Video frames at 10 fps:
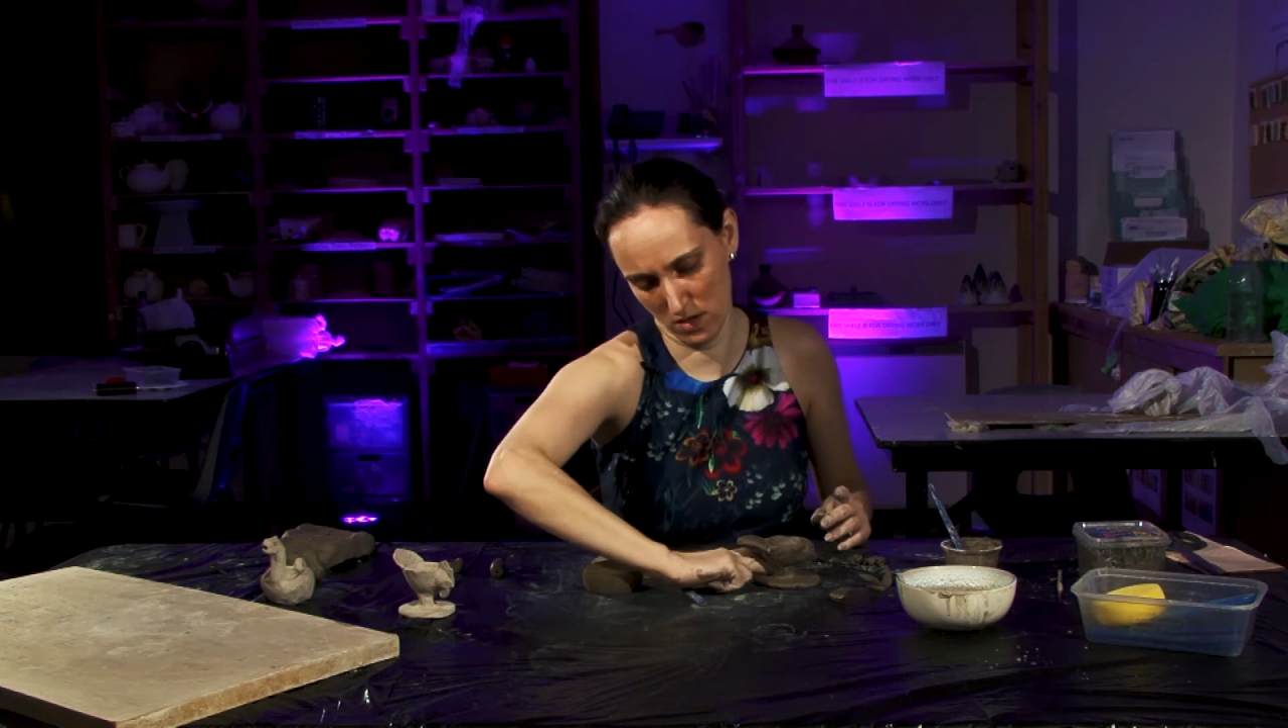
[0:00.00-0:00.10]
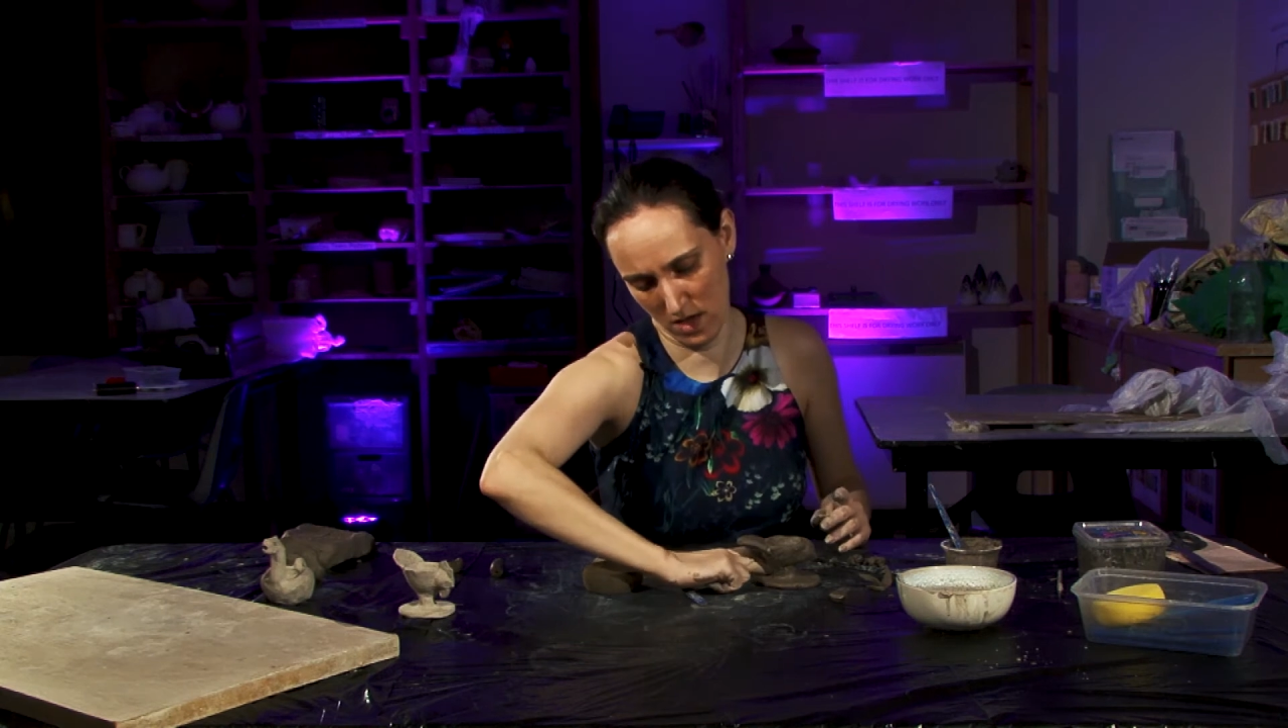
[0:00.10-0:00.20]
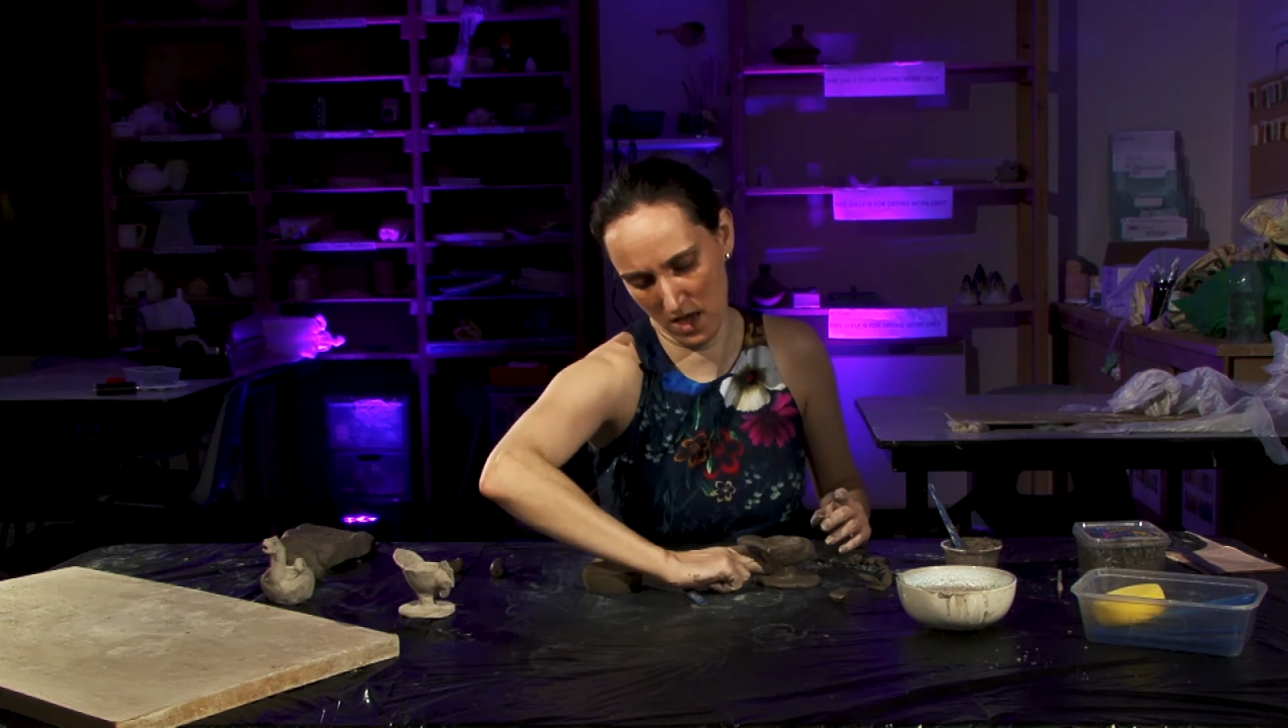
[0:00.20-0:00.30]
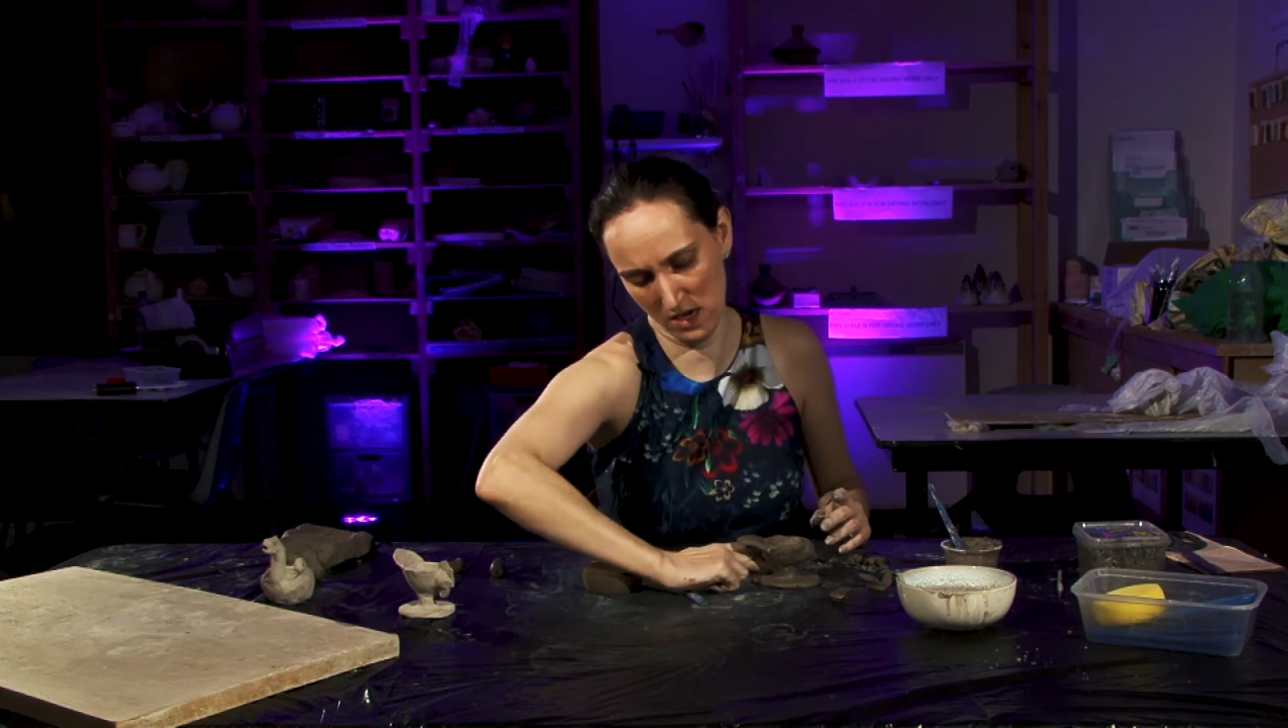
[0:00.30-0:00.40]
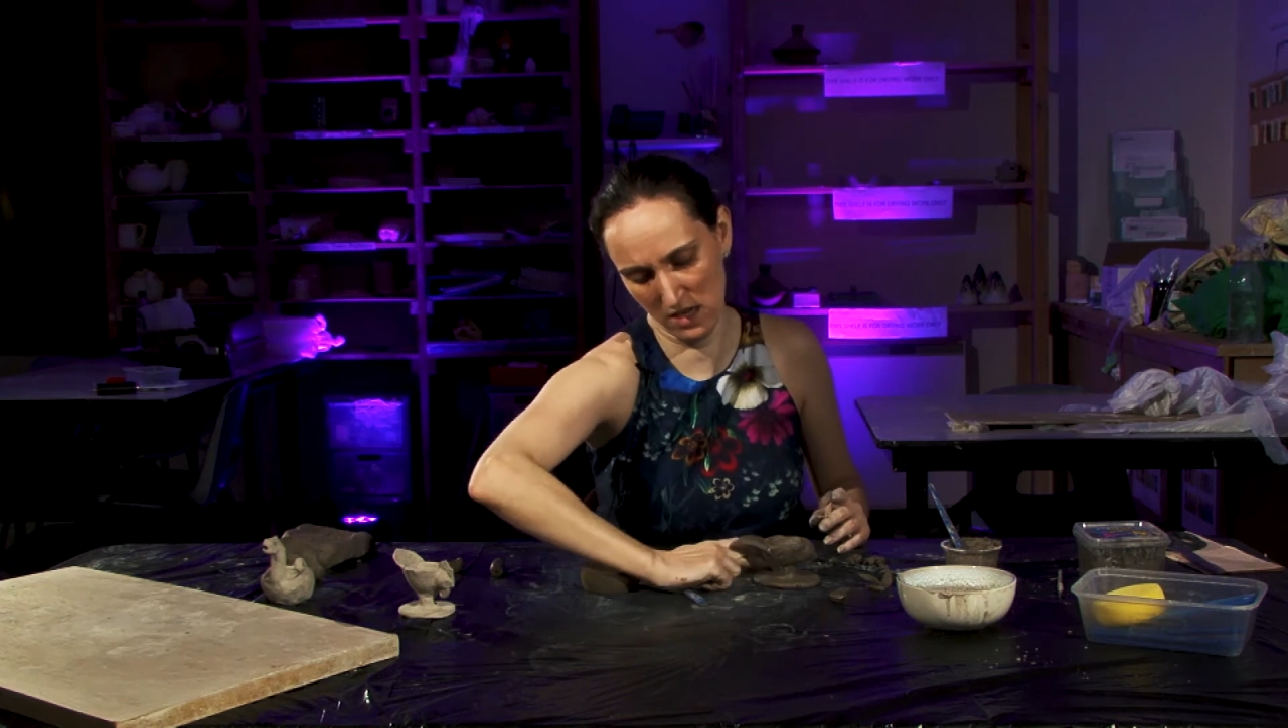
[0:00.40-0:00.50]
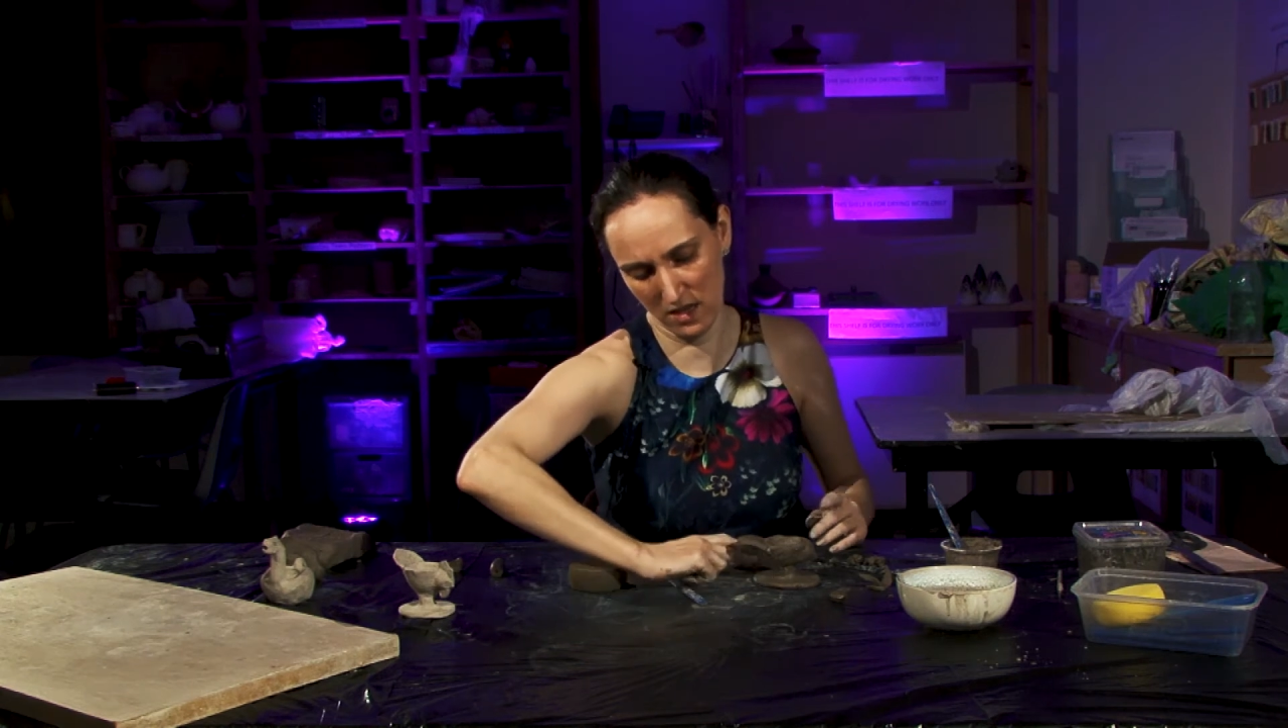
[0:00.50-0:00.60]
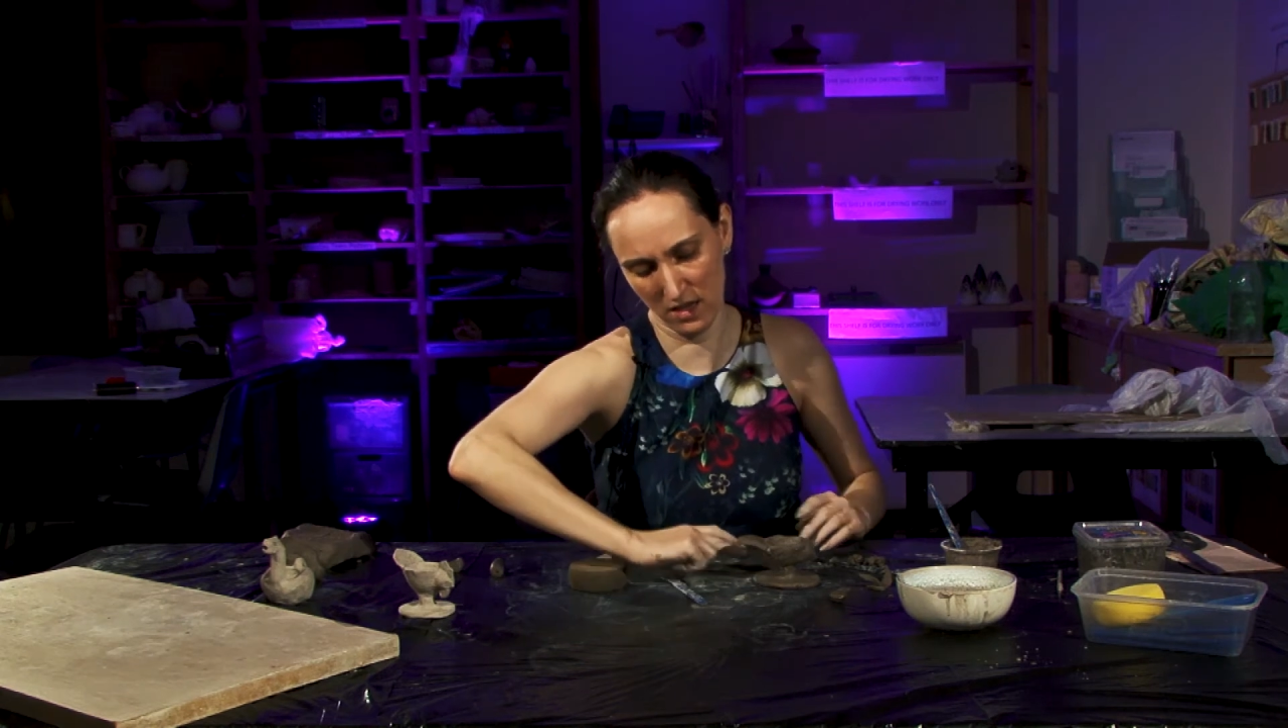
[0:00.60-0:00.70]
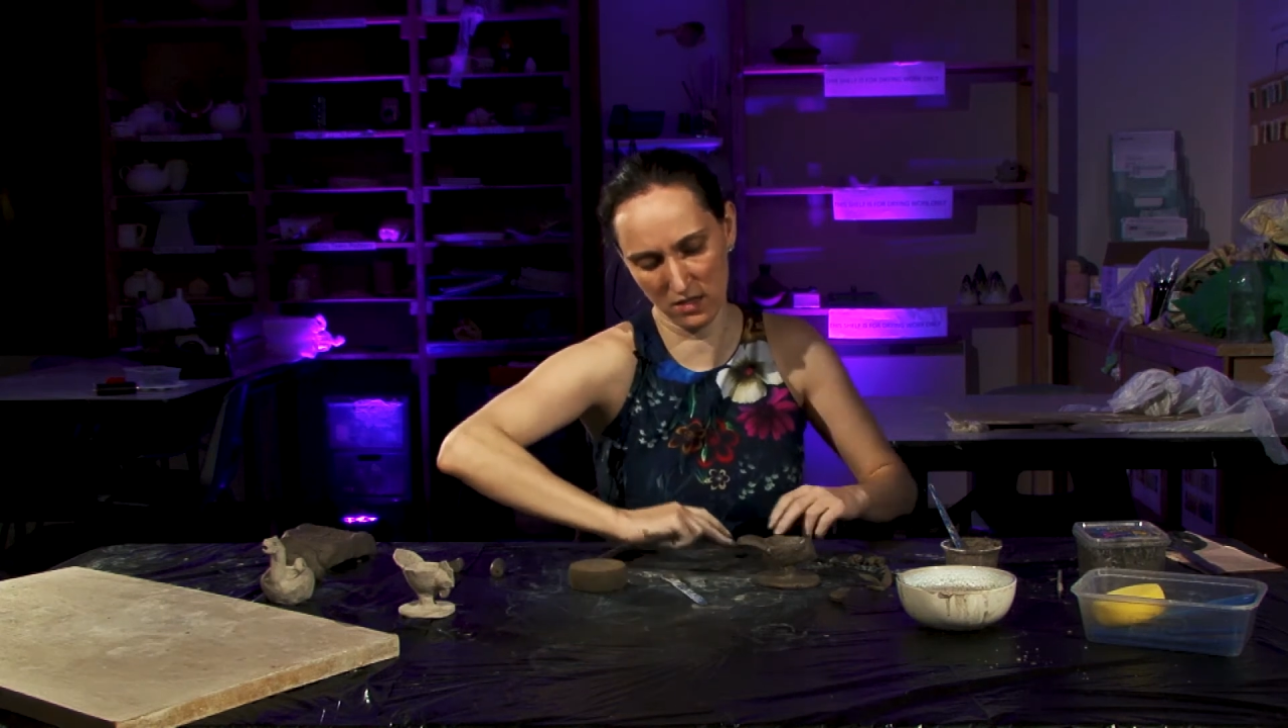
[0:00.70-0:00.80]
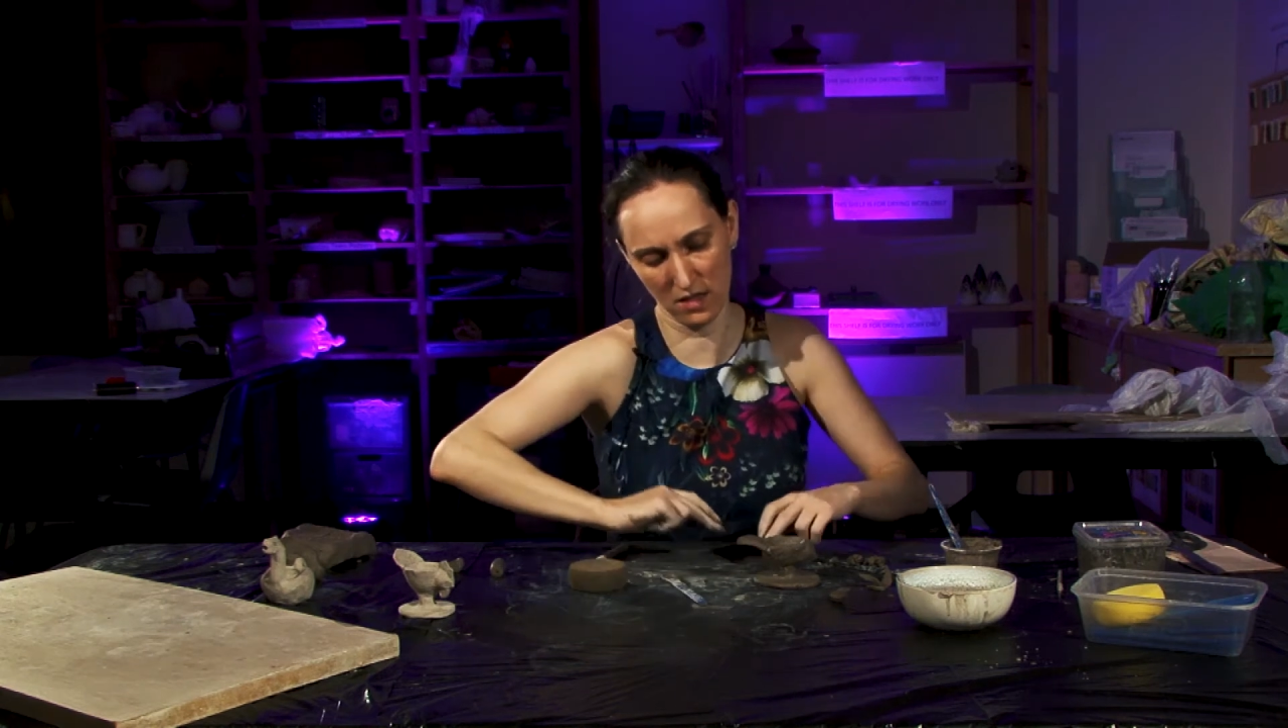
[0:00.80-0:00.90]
any things